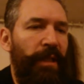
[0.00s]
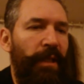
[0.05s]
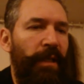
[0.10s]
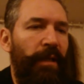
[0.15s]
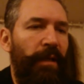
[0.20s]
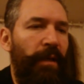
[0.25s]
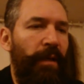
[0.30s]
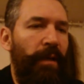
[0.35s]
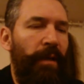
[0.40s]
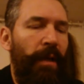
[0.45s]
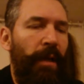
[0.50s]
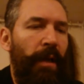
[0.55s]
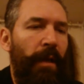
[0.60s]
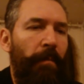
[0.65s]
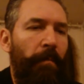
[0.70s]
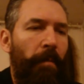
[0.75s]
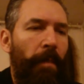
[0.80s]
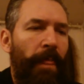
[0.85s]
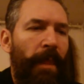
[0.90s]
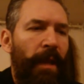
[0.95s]
here
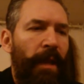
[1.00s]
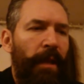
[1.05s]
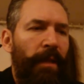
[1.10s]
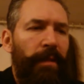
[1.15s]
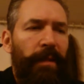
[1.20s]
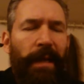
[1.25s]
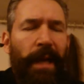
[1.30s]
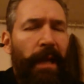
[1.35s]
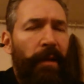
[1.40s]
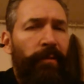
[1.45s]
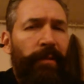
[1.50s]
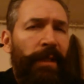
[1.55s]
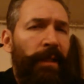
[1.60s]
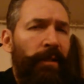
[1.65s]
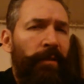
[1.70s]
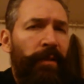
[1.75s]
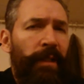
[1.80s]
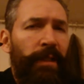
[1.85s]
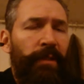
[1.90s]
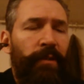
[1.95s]
that I don't
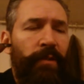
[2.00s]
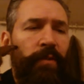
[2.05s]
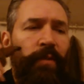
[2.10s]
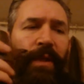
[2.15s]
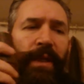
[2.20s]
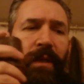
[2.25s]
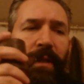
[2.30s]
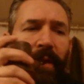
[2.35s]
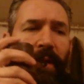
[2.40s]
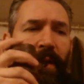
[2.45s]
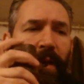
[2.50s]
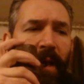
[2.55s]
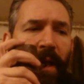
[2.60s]
think you need to tweak.